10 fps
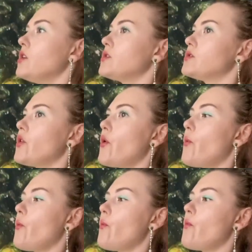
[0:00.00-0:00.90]

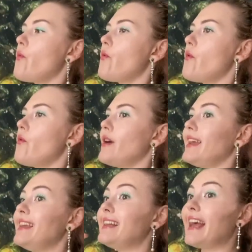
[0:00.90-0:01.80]
So
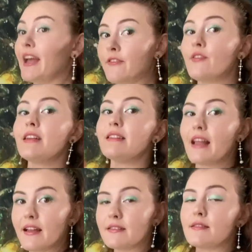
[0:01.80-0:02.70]
in every
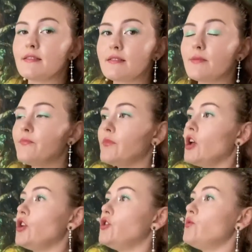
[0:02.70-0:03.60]
lens,
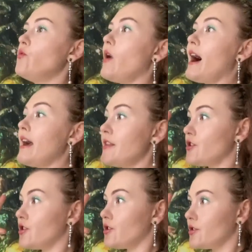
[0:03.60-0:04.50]
you
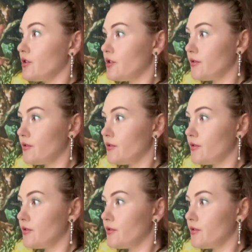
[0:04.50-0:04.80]
either